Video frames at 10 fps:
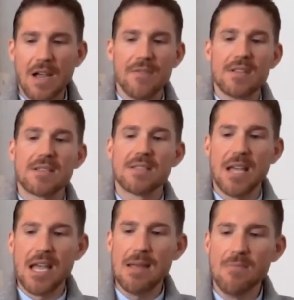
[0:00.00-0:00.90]
And the
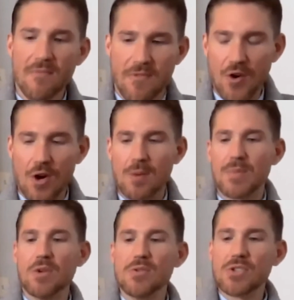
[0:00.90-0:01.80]
same
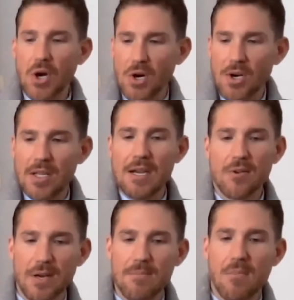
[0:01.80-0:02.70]
verb used
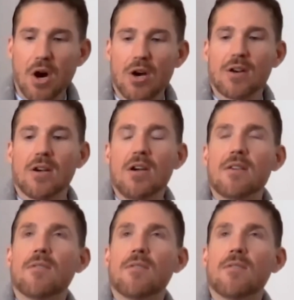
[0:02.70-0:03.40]
earlier in Mark